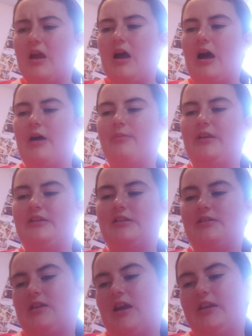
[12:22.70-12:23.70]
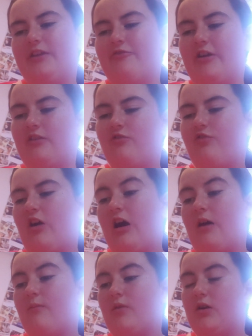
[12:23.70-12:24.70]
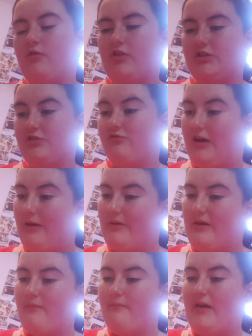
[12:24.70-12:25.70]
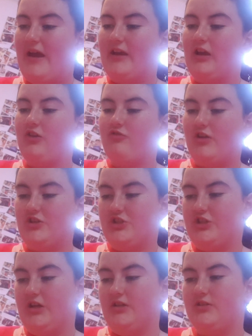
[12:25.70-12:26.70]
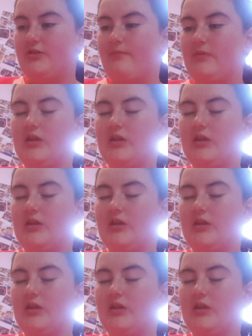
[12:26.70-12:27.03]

And these are Tiny Friends Farm Russell Rabbit Mega Crunchers.